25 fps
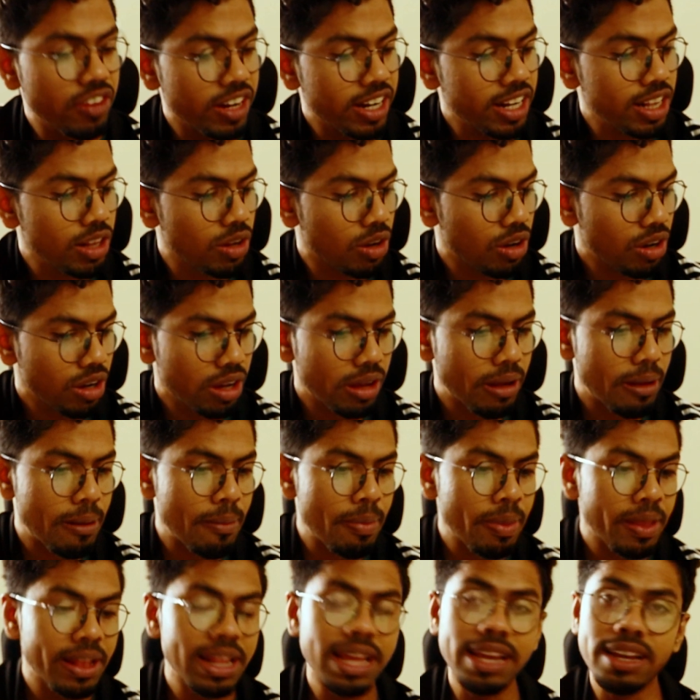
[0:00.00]
verilog,
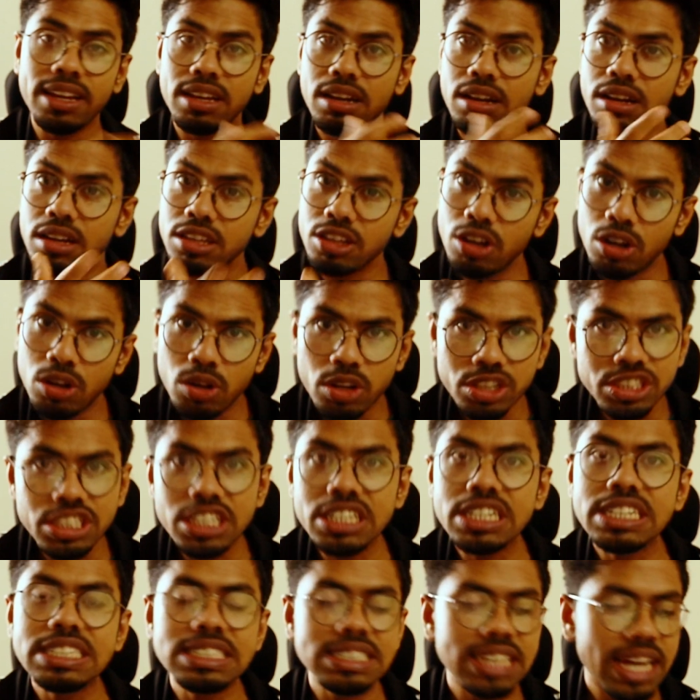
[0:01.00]
like your
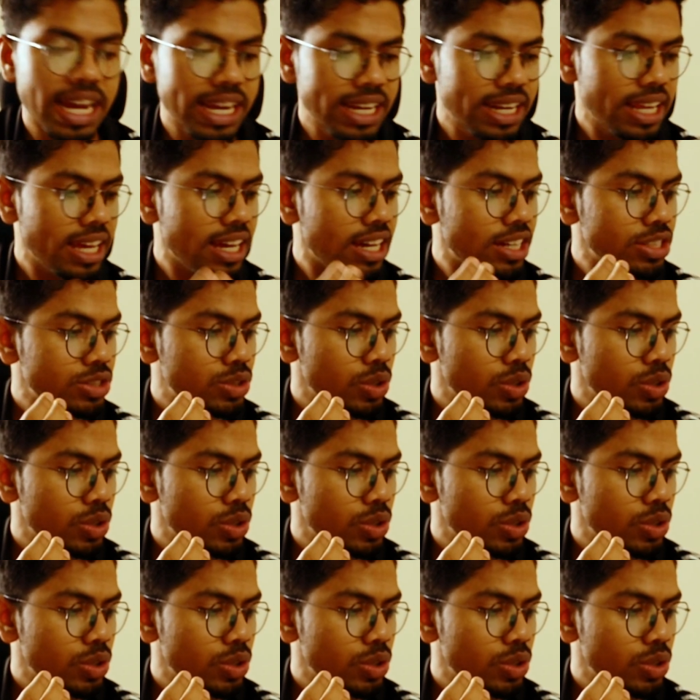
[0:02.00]
logic design.